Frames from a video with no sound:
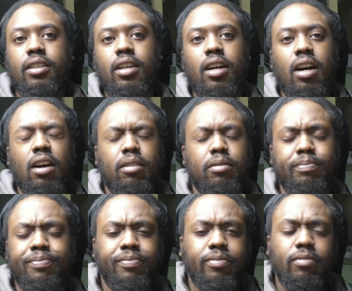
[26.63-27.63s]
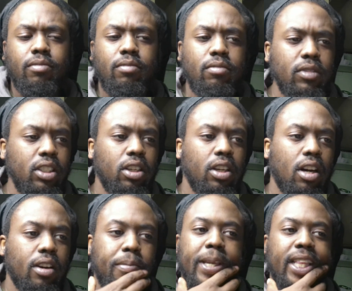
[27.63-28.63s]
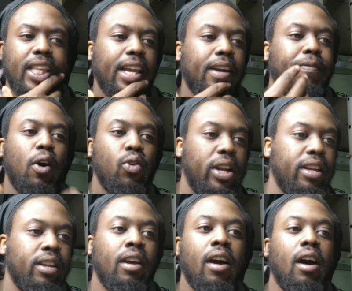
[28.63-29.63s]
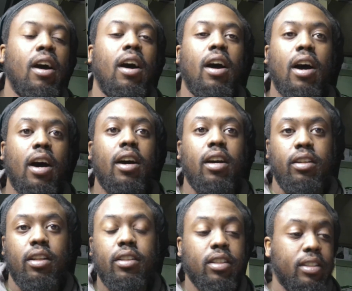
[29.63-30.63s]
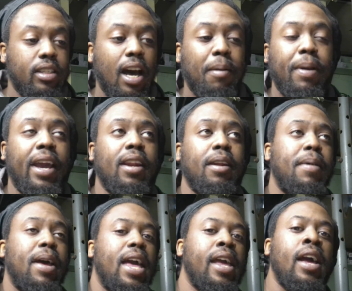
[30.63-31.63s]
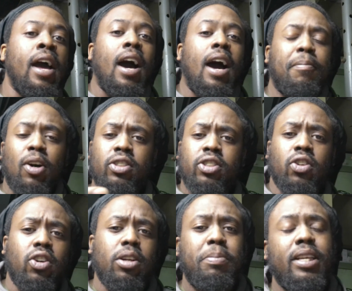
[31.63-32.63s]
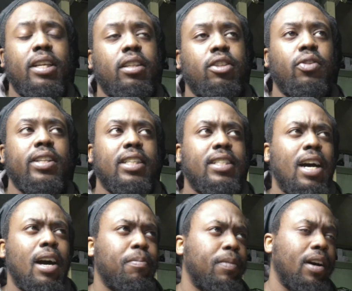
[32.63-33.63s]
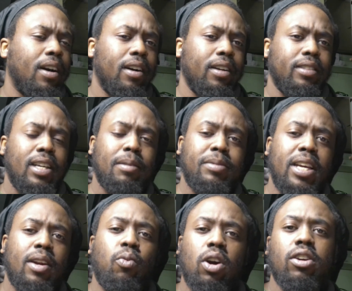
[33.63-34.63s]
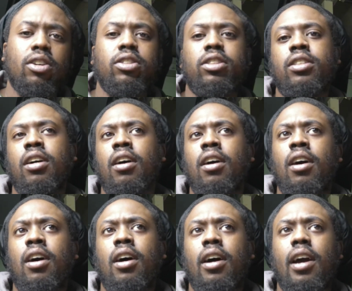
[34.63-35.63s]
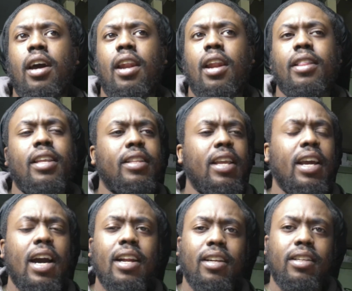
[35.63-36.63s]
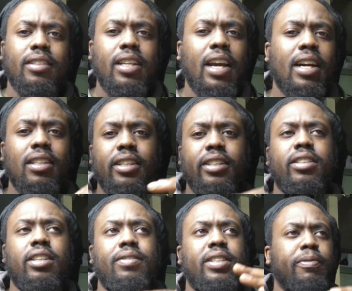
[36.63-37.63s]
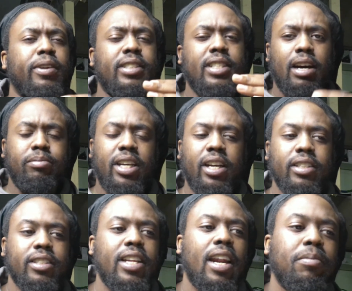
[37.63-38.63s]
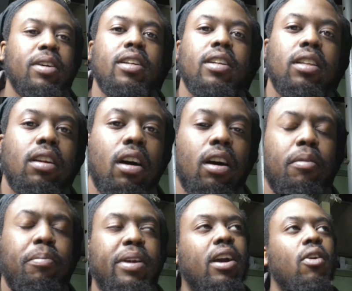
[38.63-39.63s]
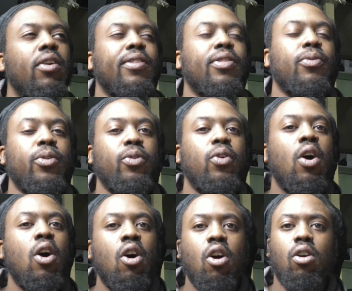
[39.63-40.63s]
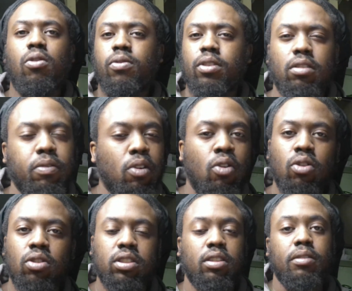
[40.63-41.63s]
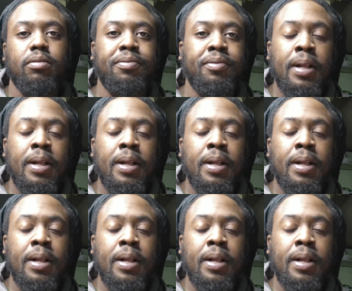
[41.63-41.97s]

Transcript: you know what I mean, like voted on the top anime. Also going to be doing the top 10 worst, and I think they got a list of different top 10s that I'm gonna be going through over the course of